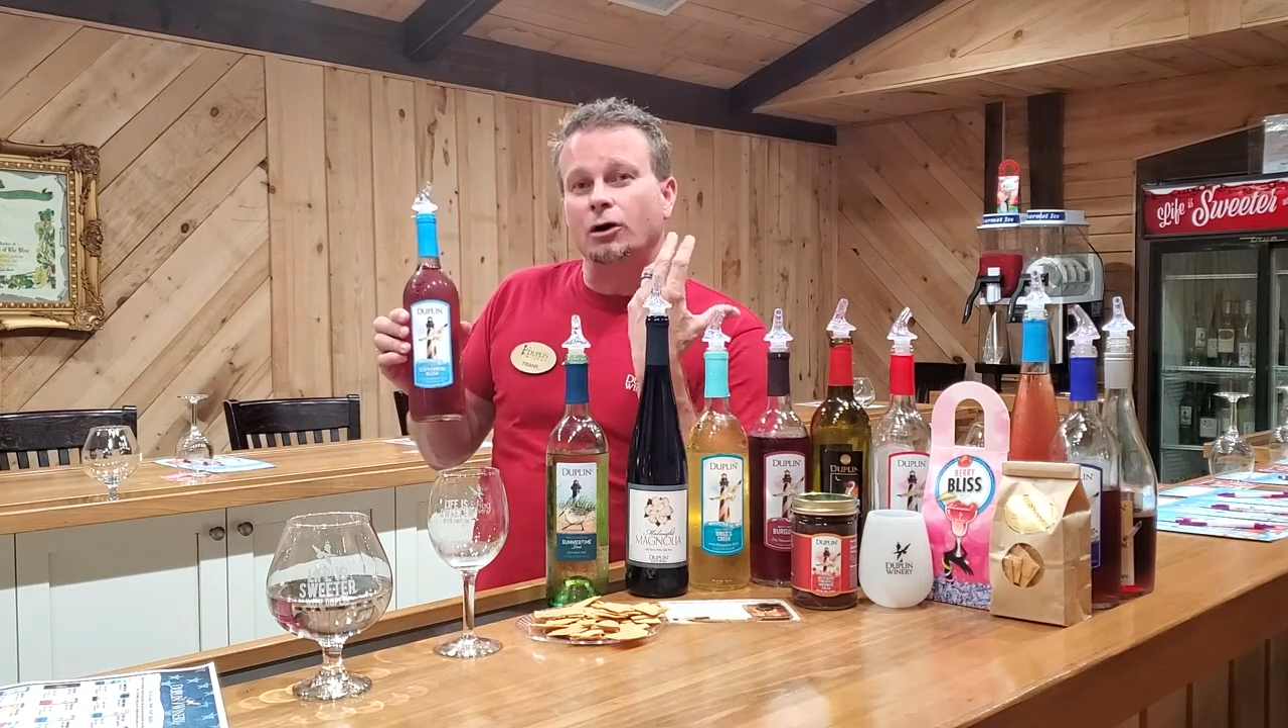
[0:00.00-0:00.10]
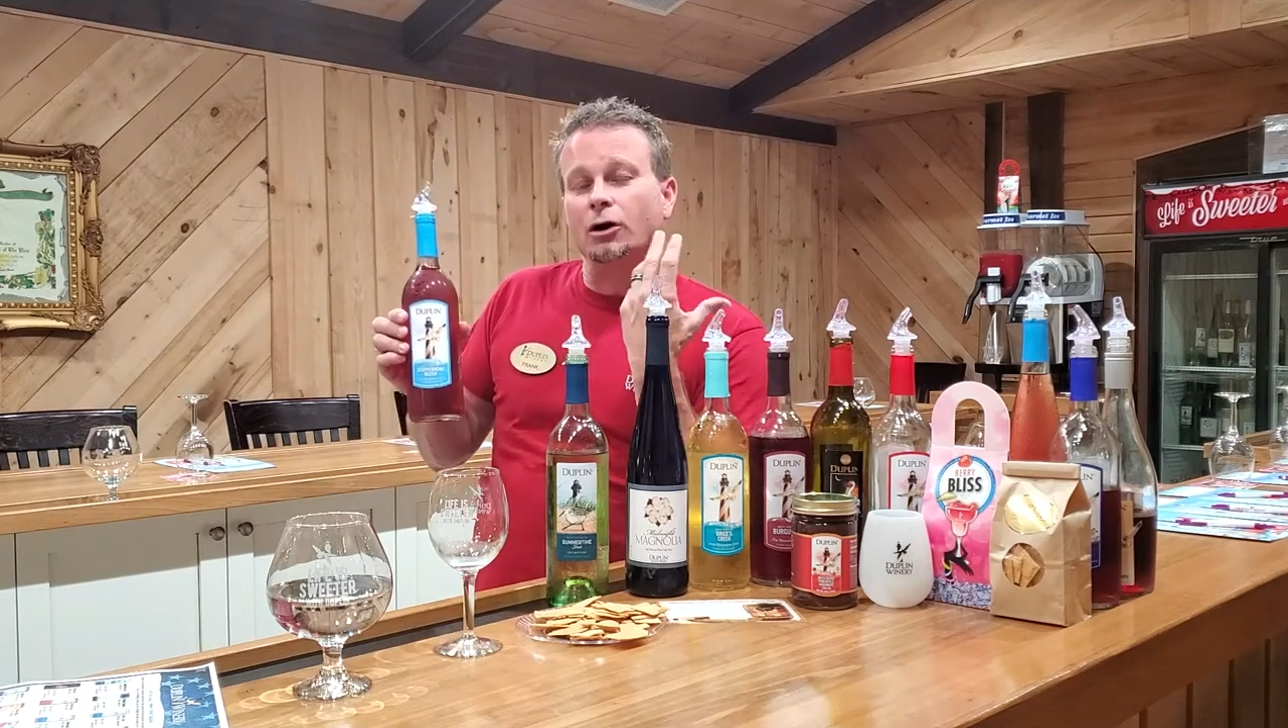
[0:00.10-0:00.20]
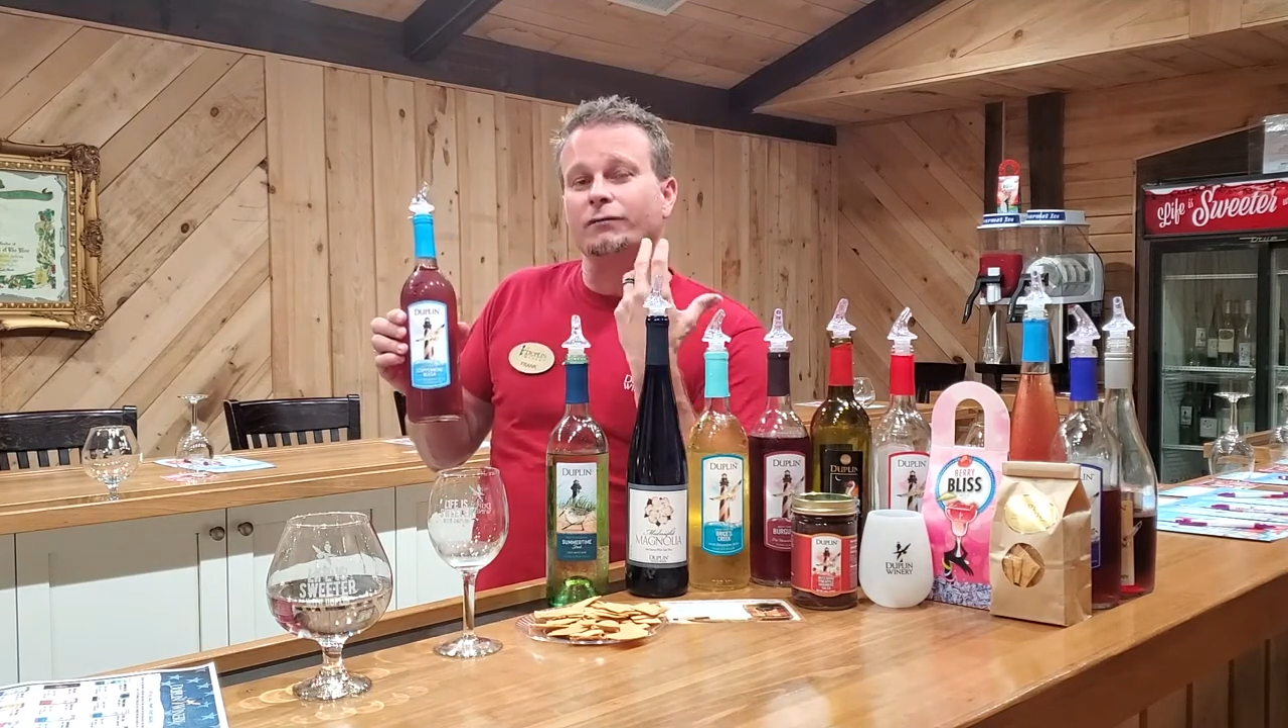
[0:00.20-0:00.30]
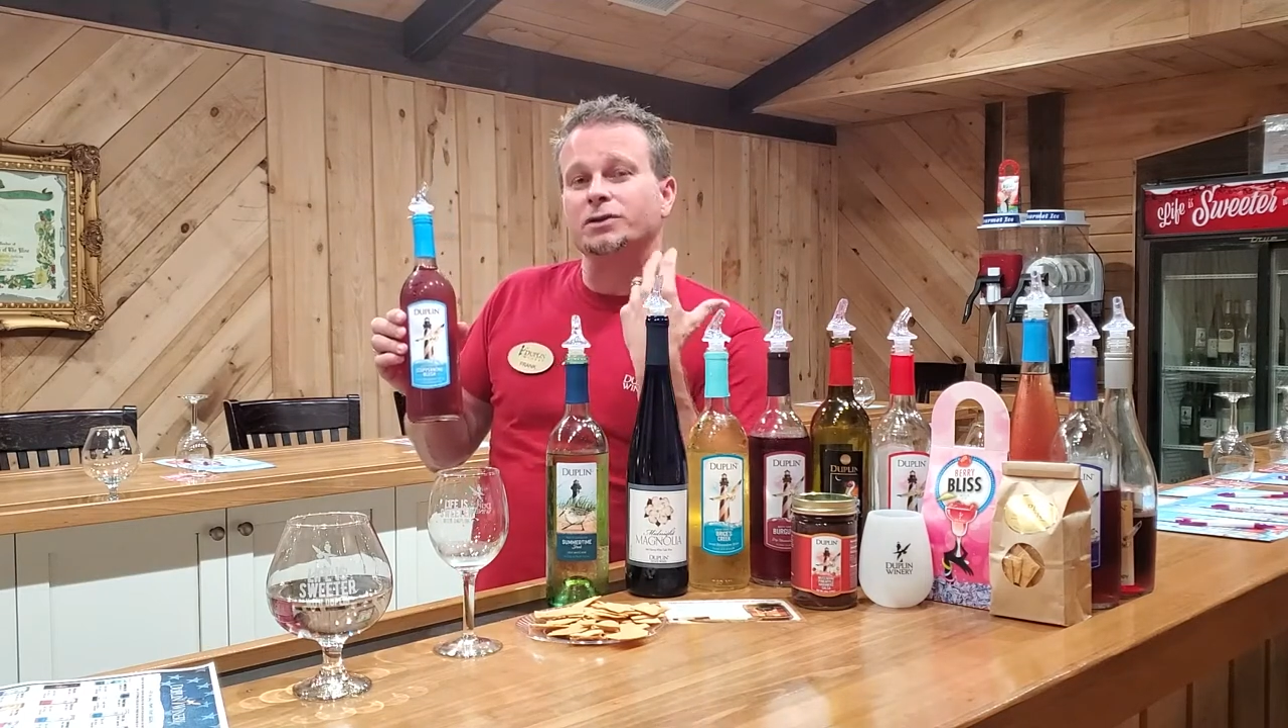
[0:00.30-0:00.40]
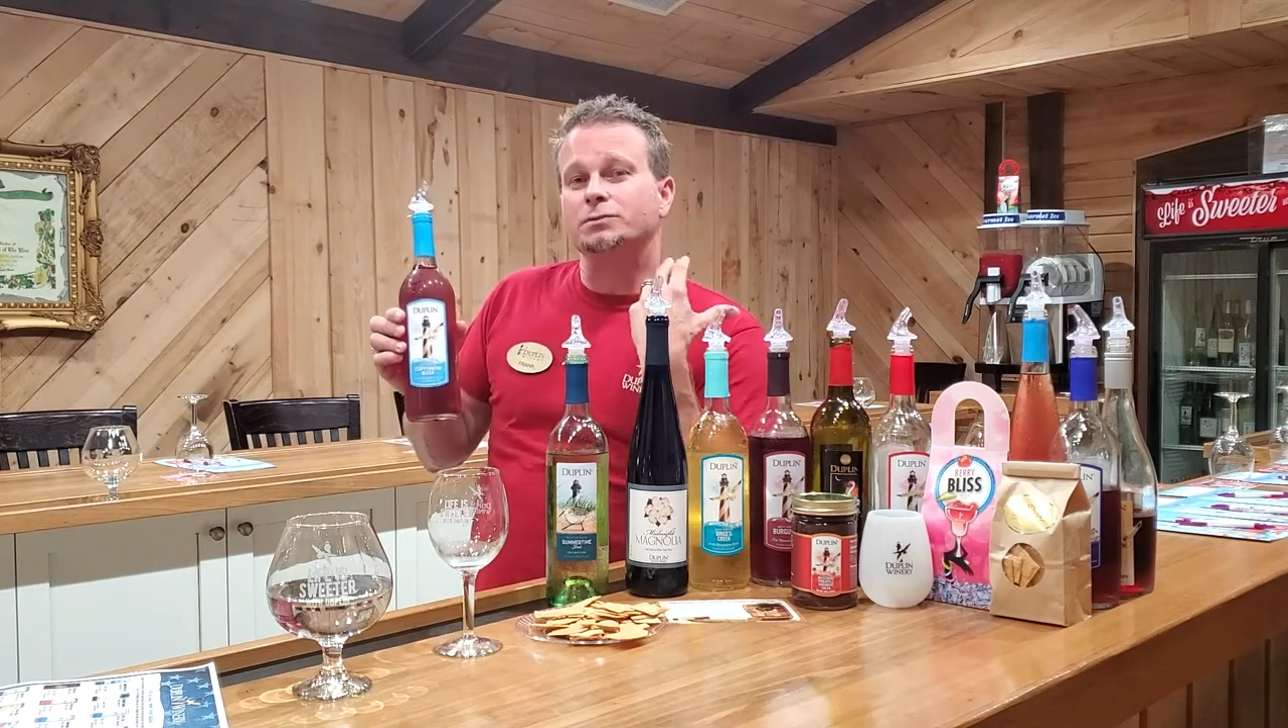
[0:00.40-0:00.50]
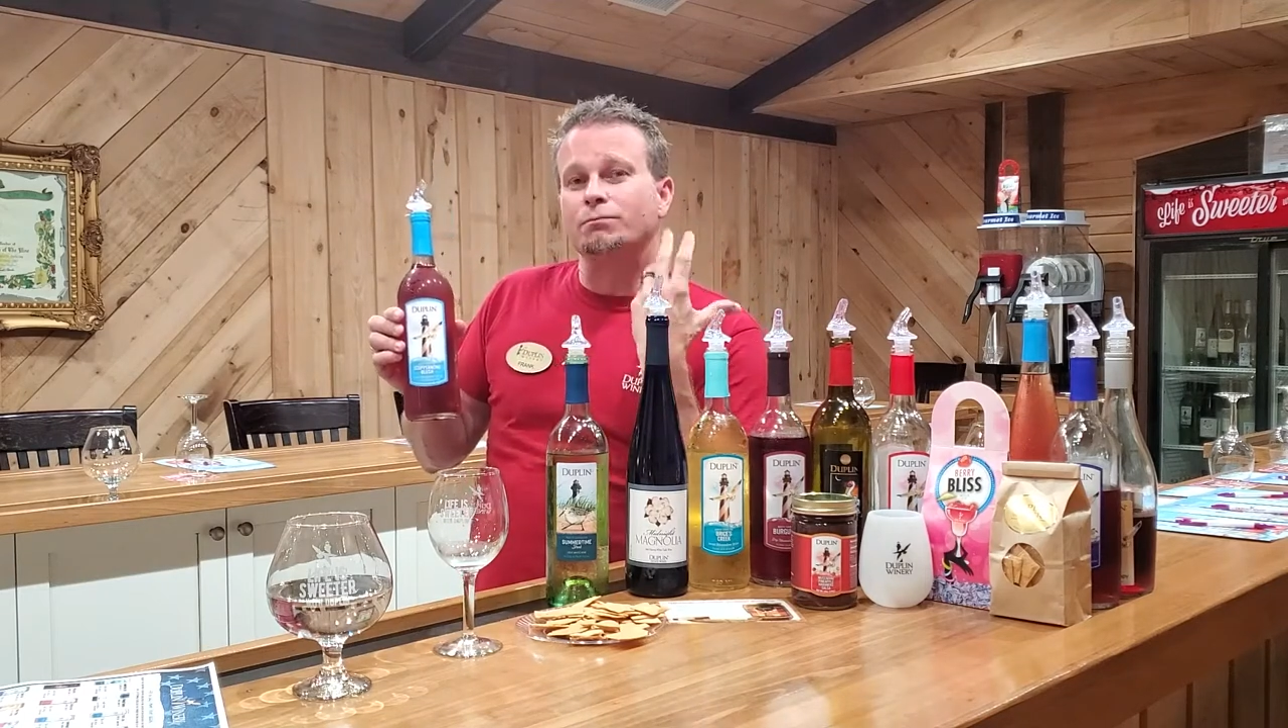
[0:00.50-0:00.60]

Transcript: harvest